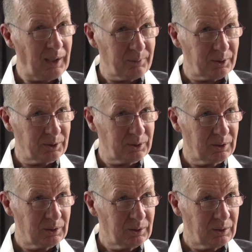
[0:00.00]

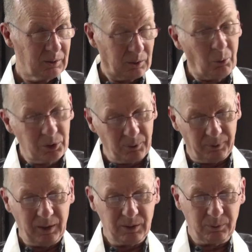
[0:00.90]
Levet, who was a
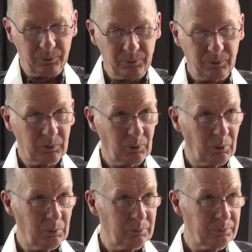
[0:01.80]
friend of,
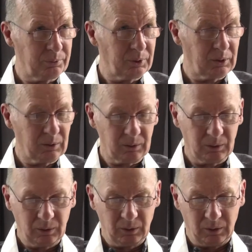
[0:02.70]
of uh,
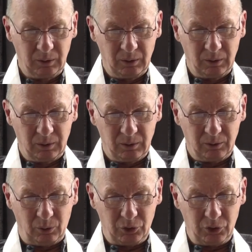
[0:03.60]

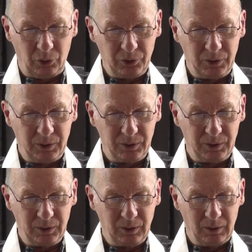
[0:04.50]
Dr.
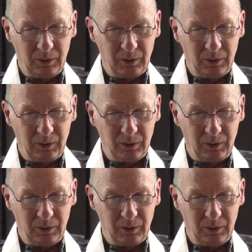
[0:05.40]
Johnson's.